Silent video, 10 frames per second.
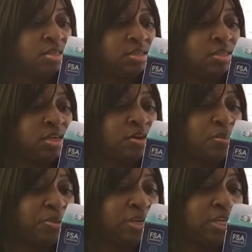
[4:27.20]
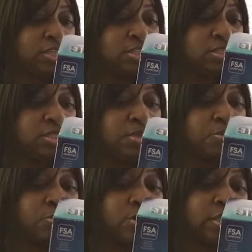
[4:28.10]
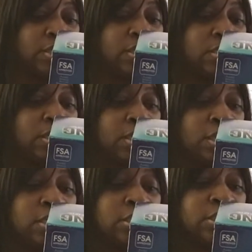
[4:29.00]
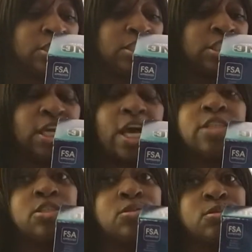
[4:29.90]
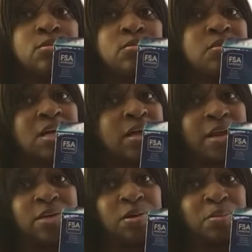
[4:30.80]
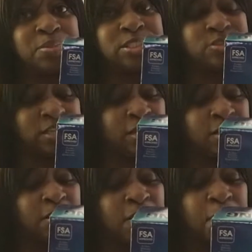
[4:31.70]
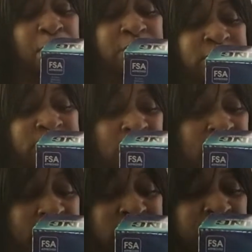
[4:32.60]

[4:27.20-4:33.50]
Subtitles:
therapeutic deep rolling shiatsu. I know I'm butchering it. Massage,